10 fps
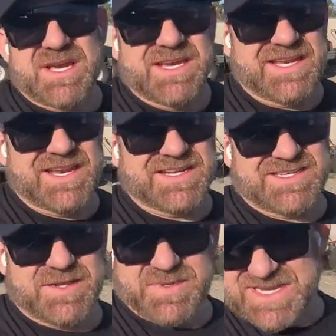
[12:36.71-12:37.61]
He did not
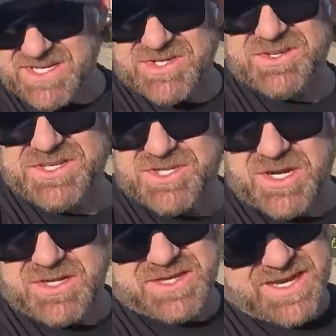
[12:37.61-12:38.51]
see the potential in this
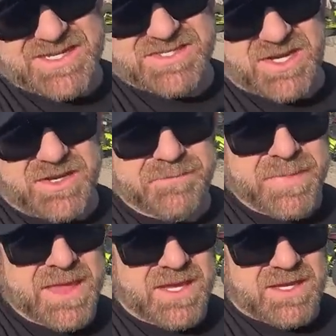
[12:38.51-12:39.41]
truck that I saw,
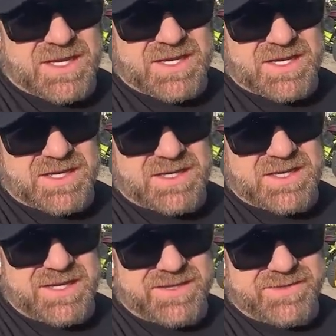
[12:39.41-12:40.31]
uh,
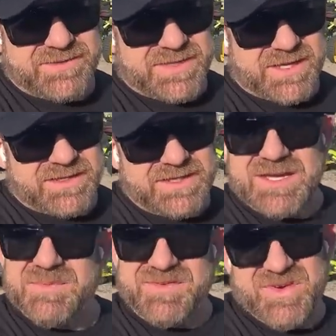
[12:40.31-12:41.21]
and uh, he
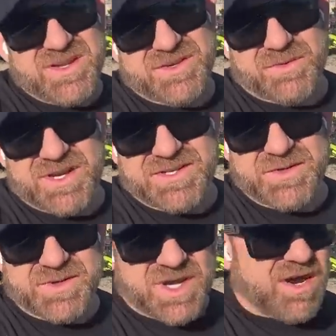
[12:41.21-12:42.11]
thought it'd be fun to run
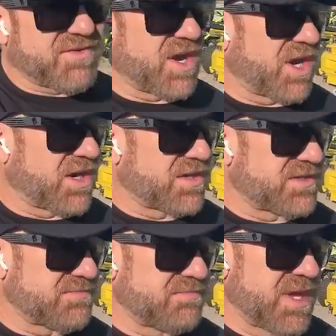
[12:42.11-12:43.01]
into it with a golf cart
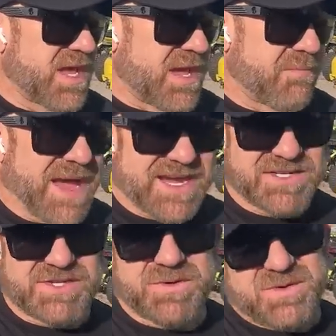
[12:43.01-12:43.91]
and back
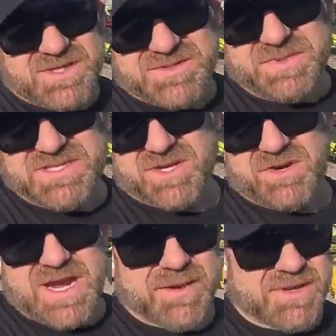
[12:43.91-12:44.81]
into it with his piece of crap